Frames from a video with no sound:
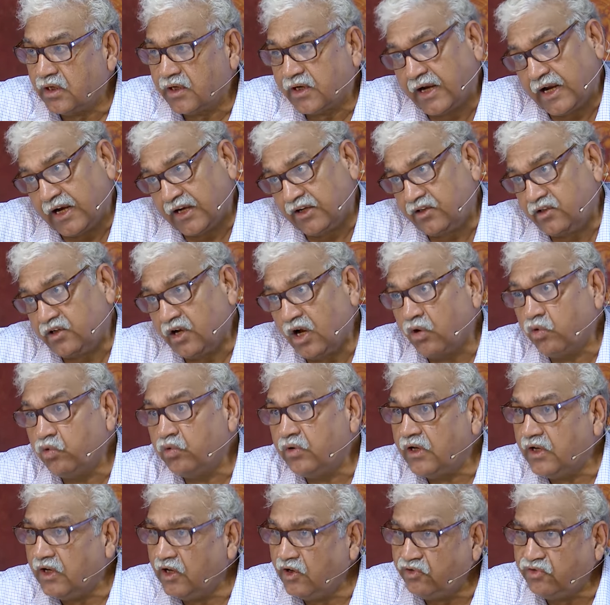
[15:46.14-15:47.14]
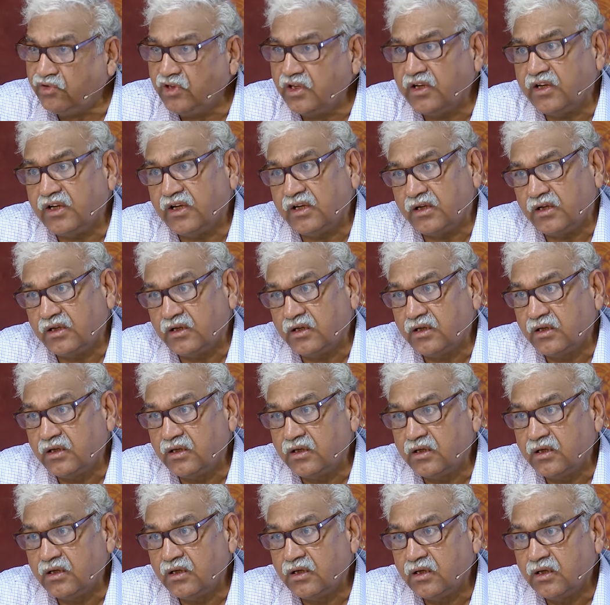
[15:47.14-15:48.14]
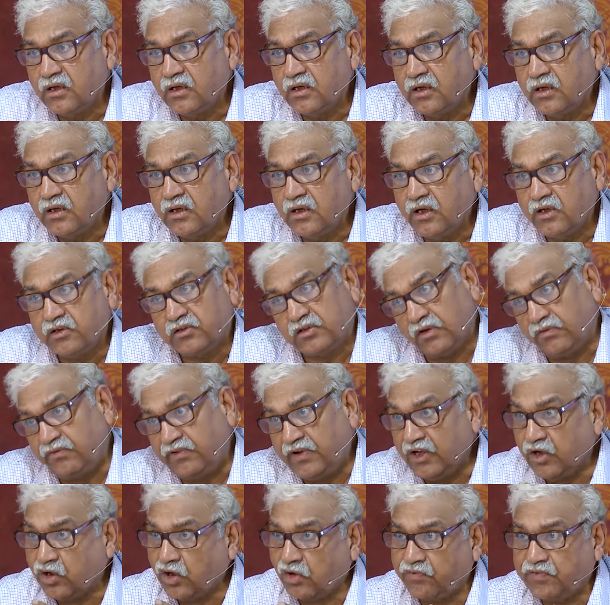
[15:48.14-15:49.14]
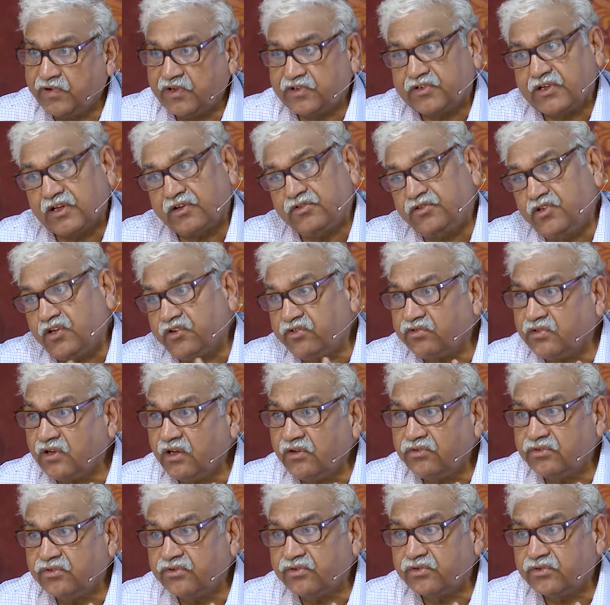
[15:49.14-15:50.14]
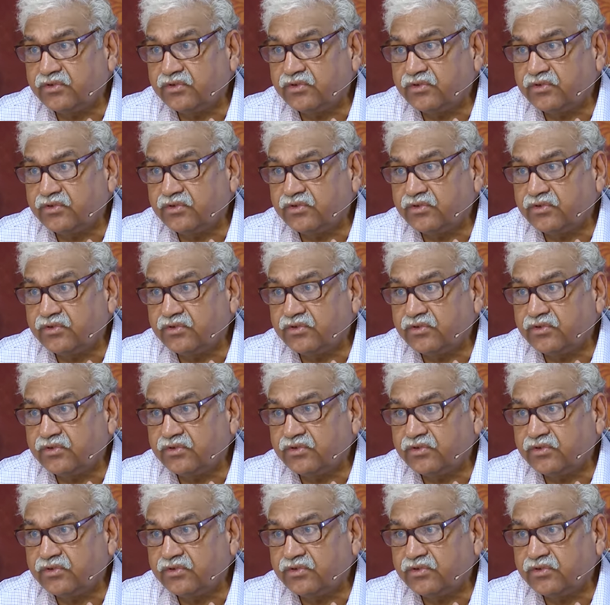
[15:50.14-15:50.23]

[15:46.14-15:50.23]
get down easily. Is aware of its existence.